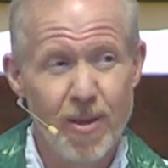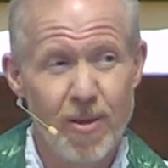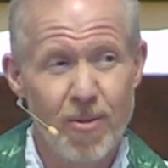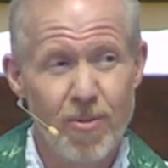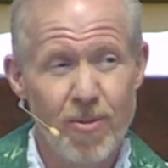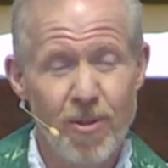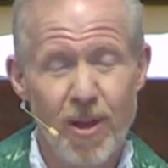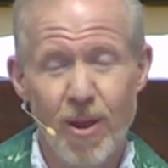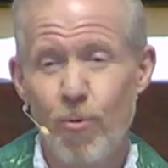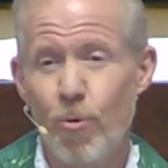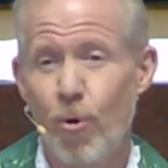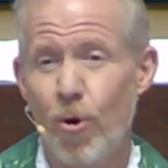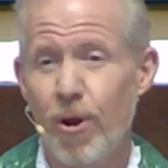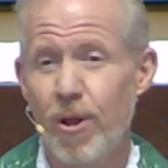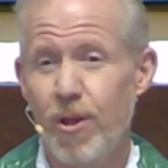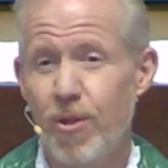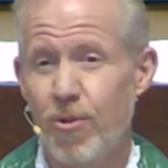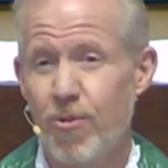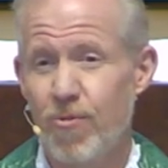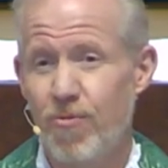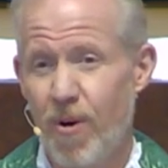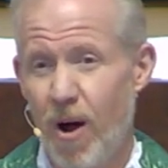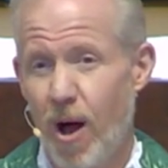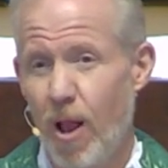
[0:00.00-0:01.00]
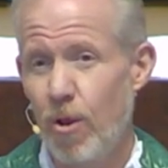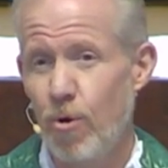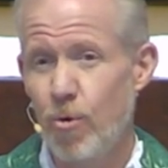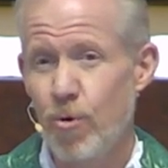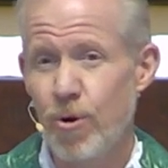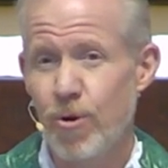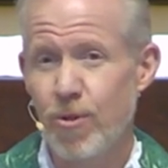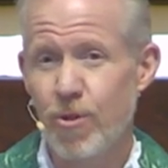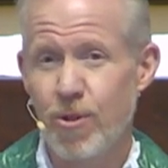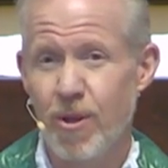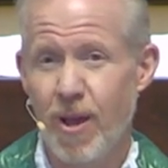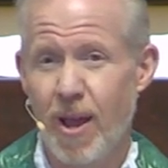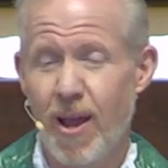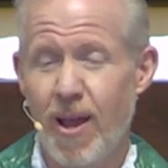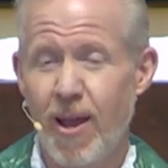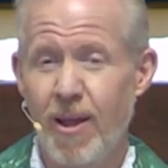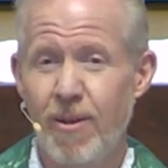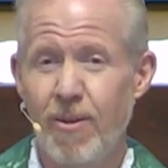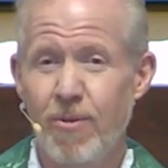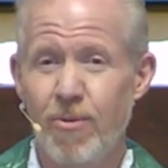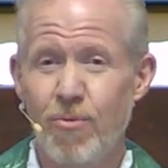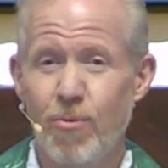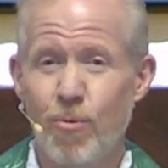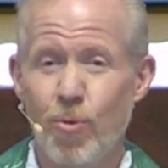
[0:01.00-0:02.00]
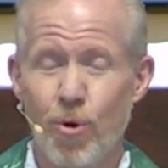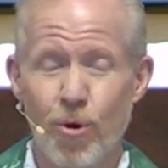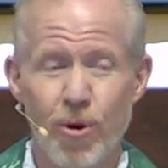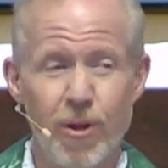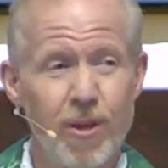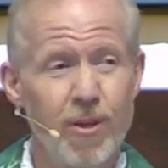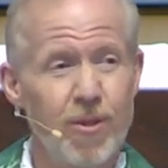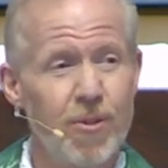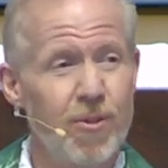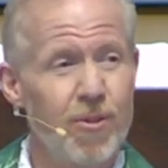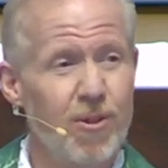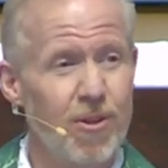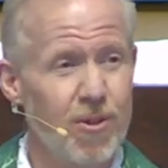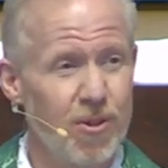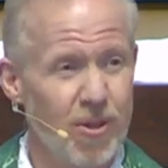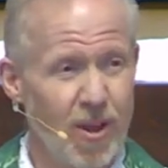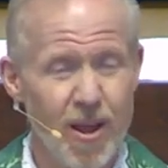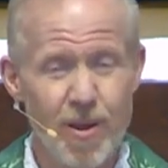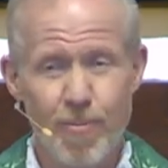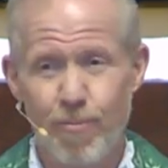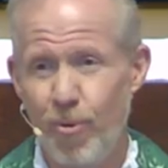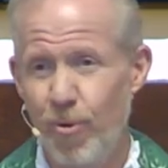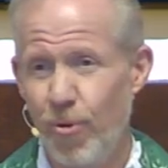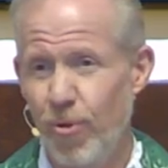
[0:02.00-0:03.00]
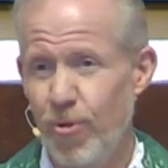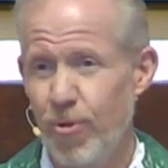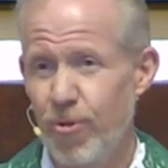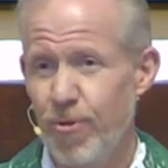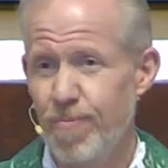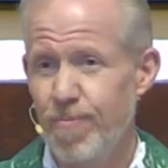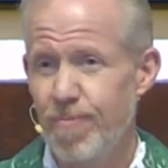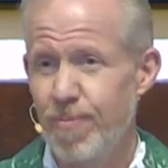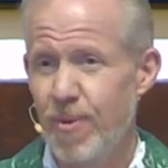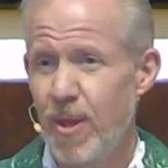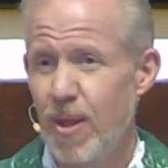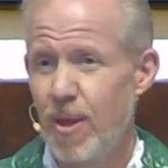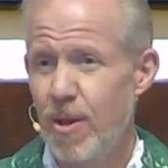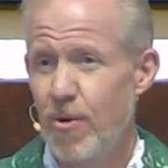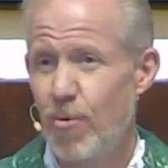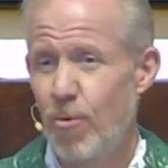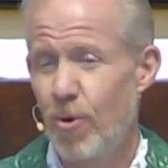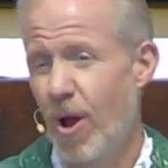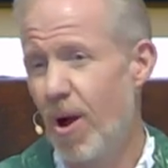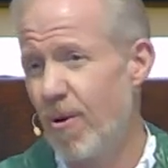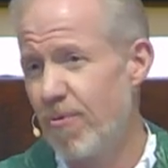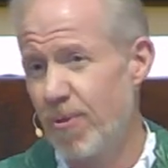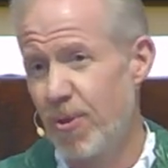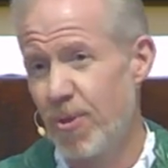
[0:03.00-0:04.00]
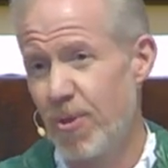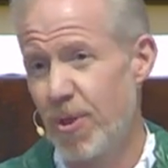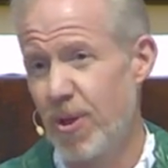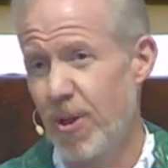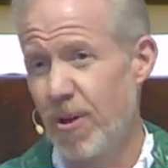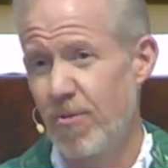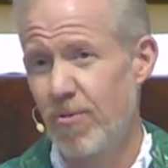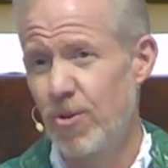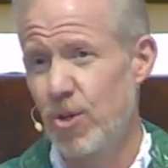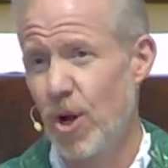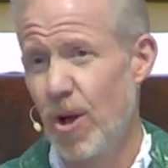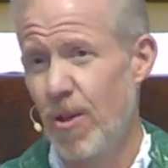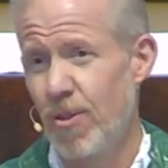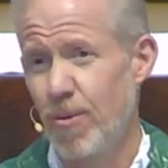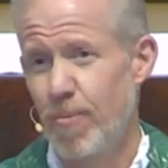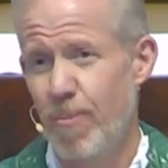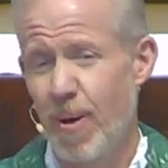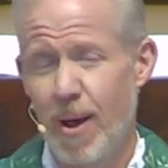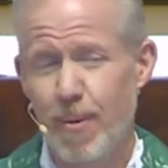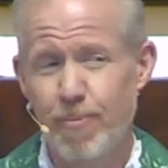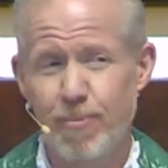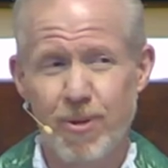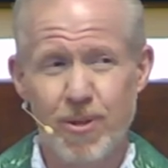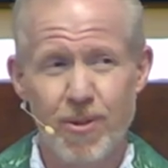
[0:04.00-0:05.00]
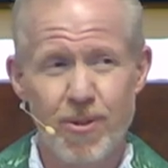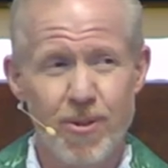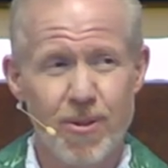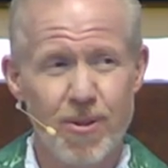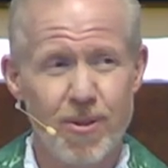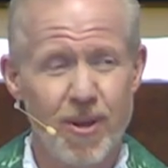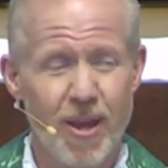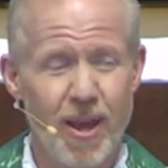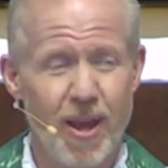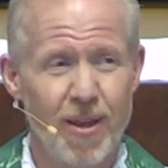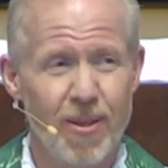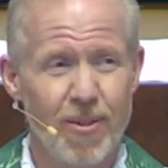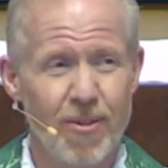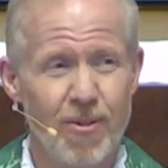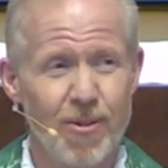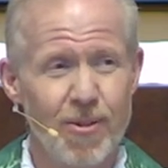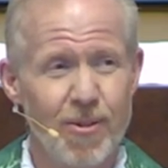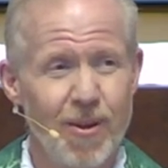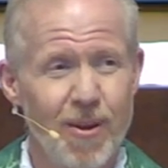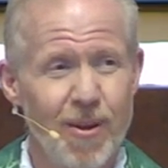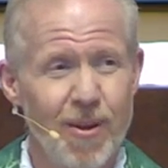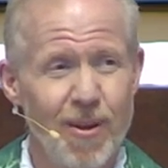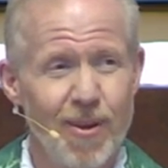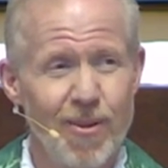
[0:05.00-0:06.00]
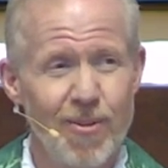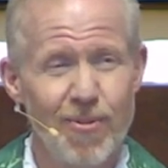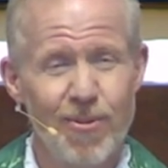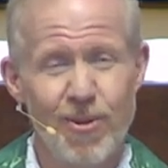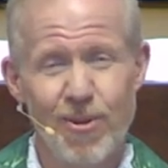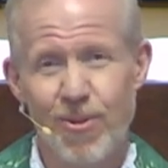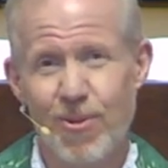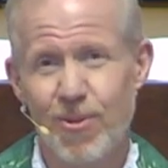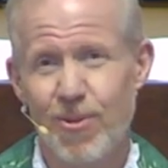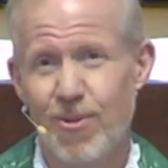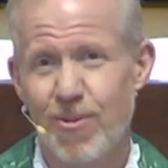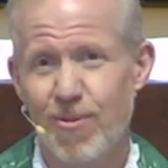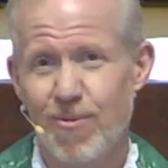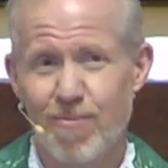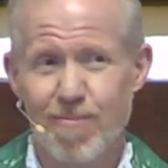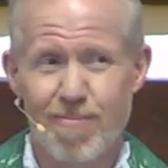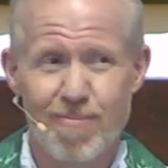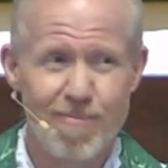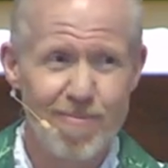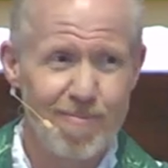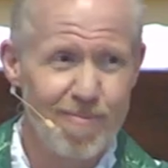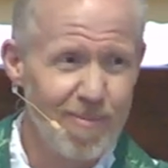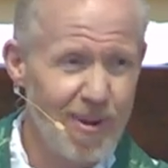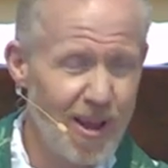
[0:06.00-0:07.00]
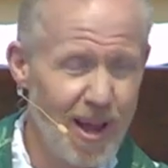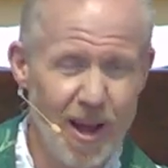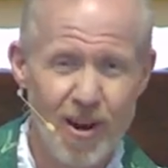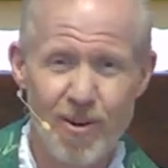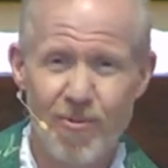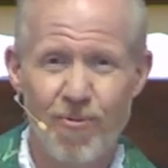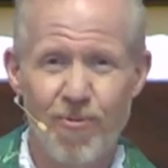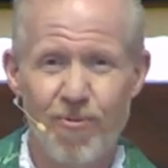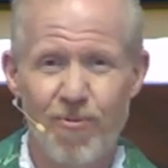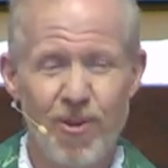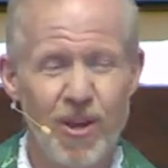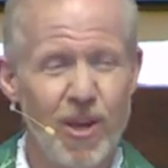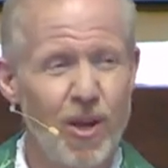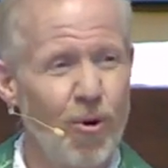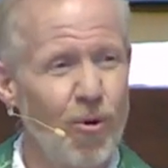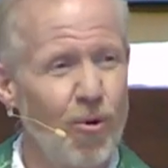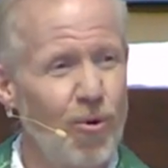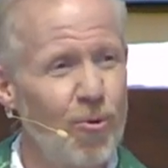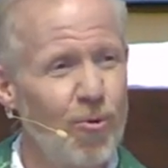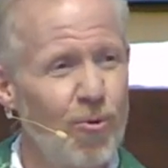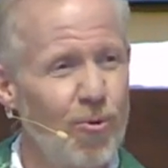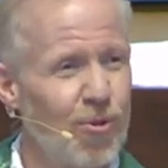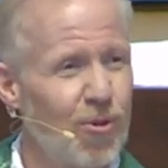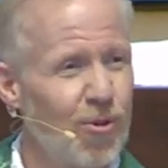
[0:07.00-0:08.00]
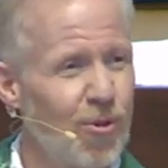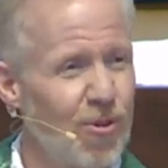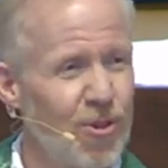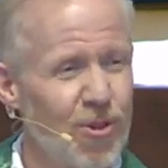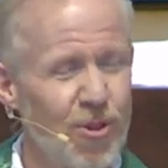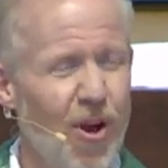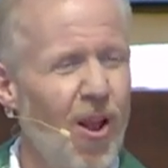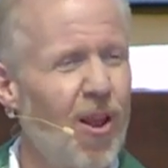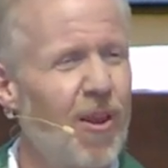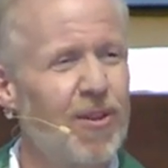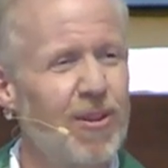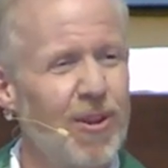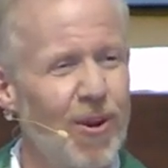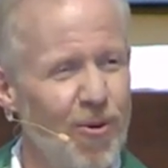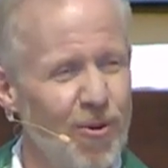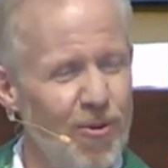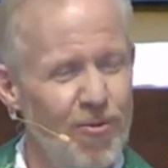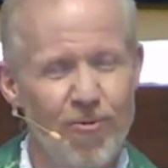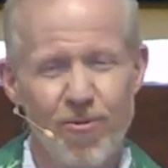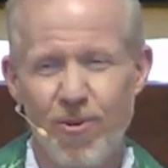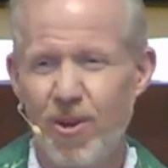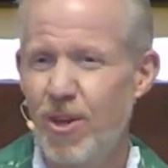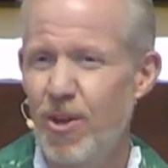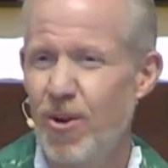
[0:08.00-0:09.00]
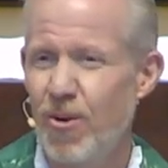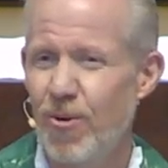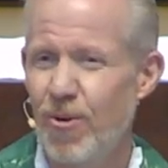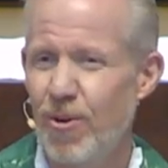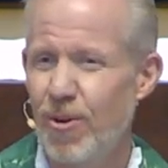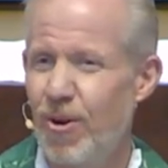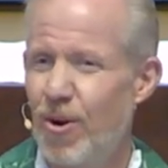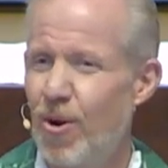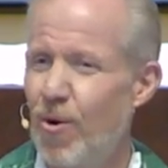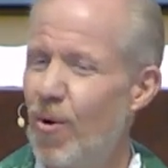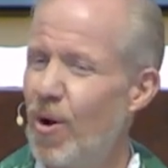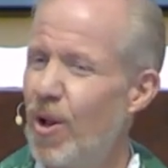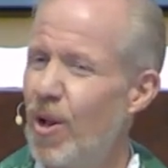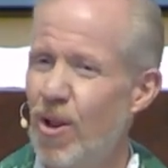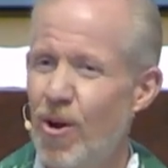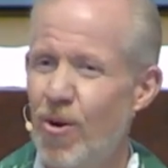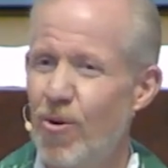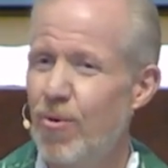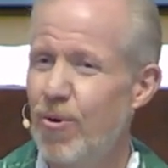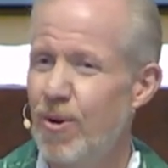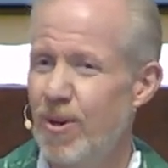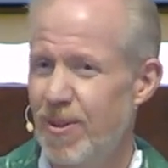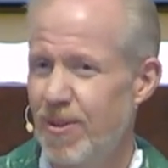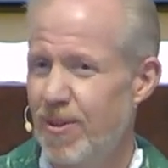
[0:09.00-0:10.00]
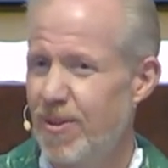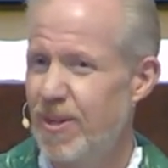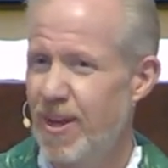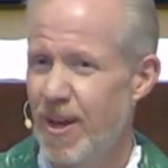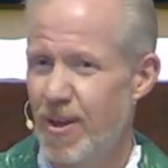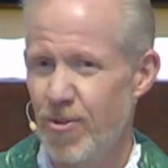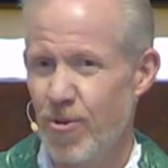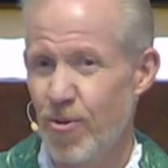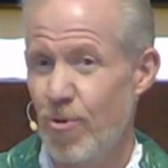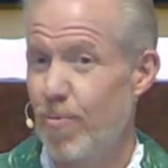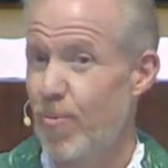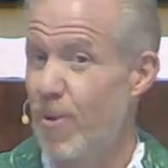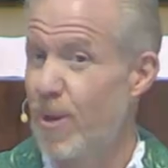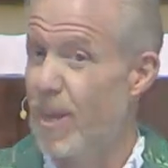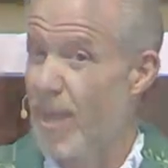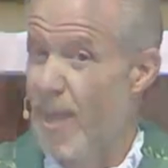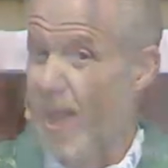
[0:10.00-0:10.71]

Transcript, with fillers: They were his followers and were his disciples. We often think of John the Baptist as this kind of figure who's a solitary figure, you know, alone in the desert, but he